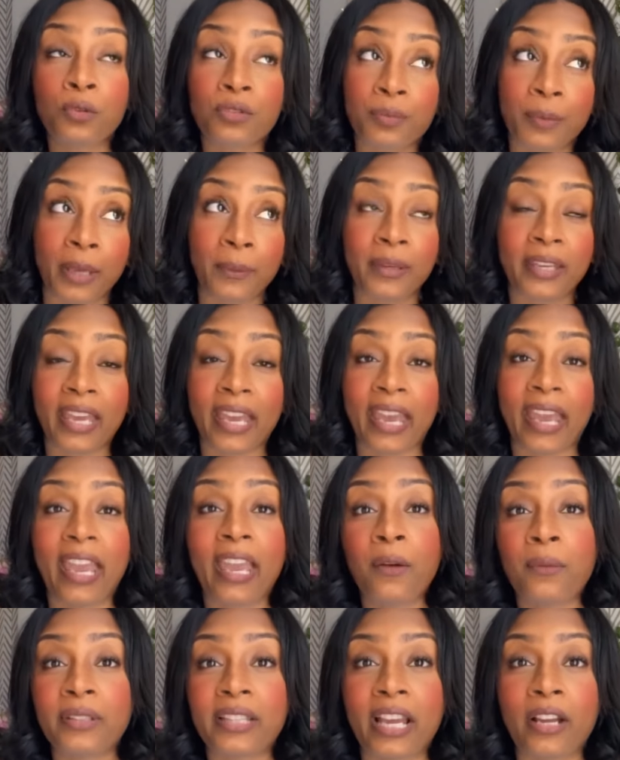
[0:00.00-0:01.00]
So maybe you can't
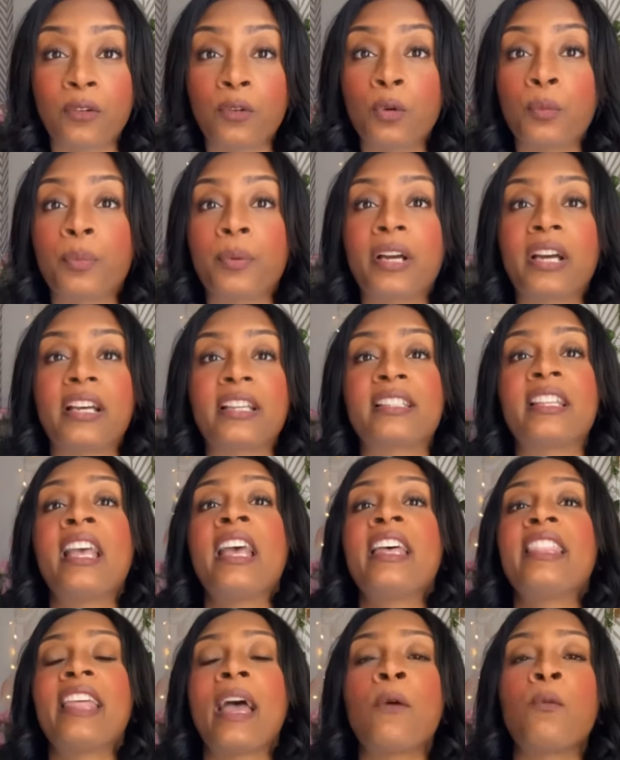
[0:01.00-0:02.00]
hang with that group because
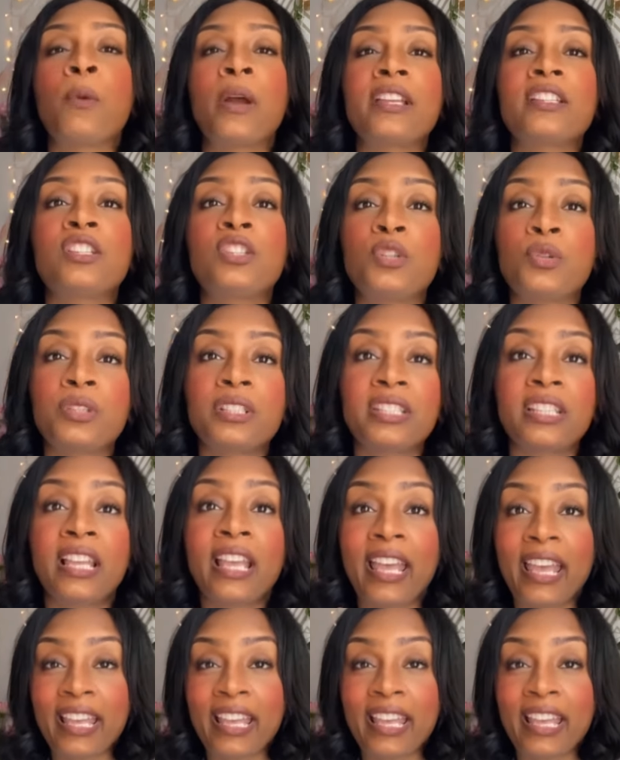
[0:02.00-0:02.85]
that residue is,